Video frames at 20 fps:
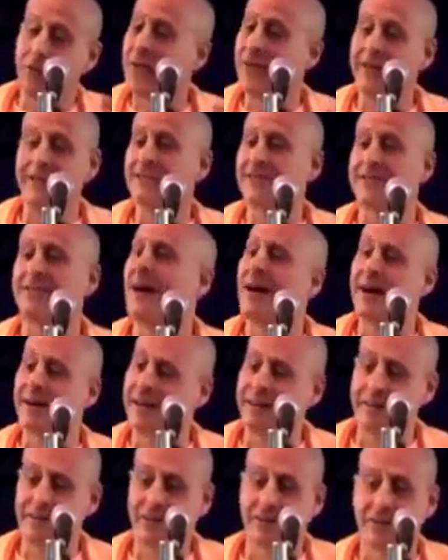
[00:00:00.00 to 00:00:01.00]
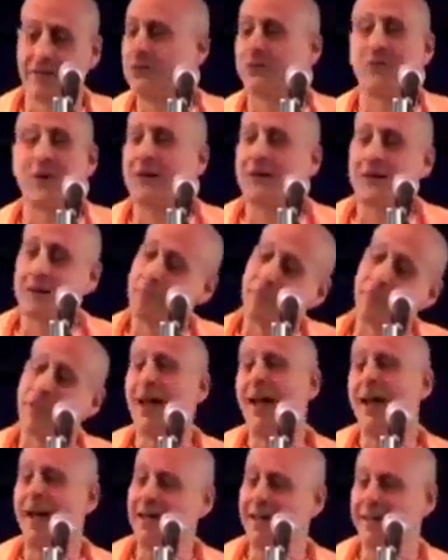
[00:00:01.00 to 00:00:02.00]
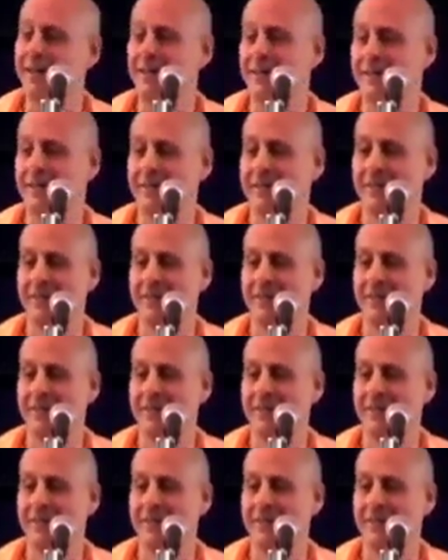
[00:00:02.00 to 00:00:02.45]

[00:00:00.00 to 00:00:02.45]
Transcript: do any studies. He just wanted to play.